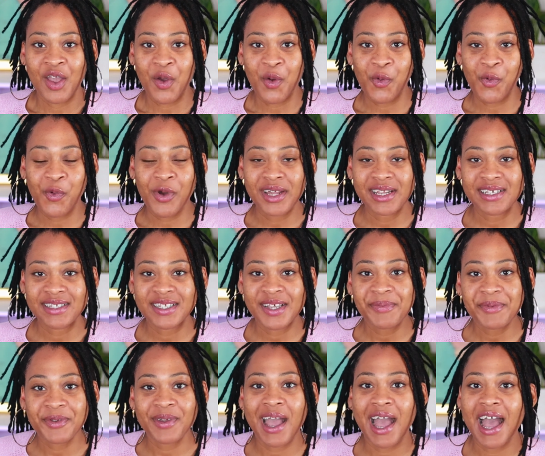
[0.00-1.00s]
What is
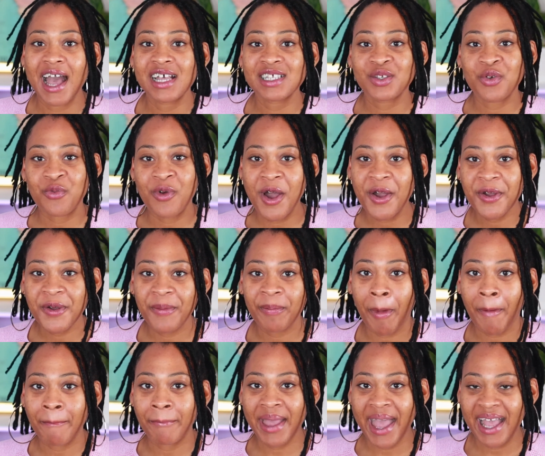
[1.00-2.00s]
up, you guys?
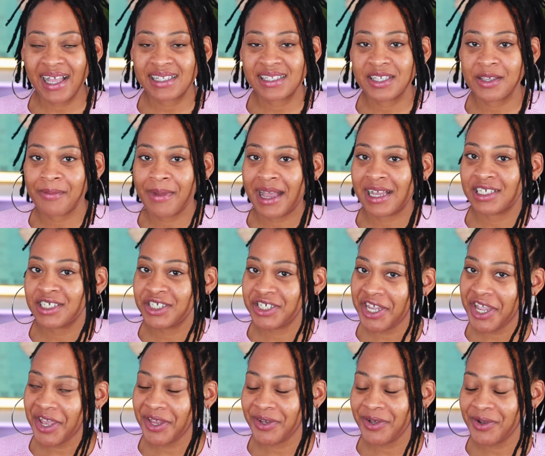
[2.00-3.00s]
Welcome back to my
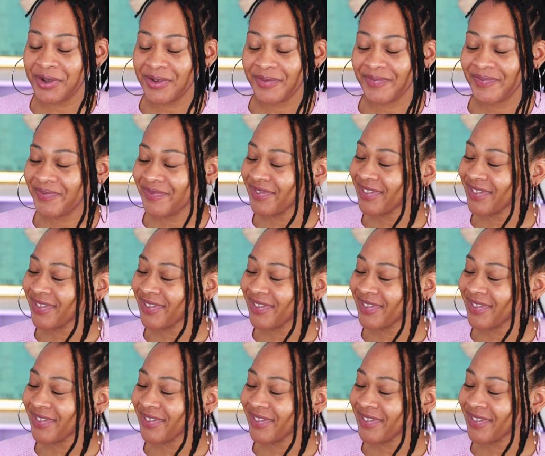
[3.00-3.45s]
channel.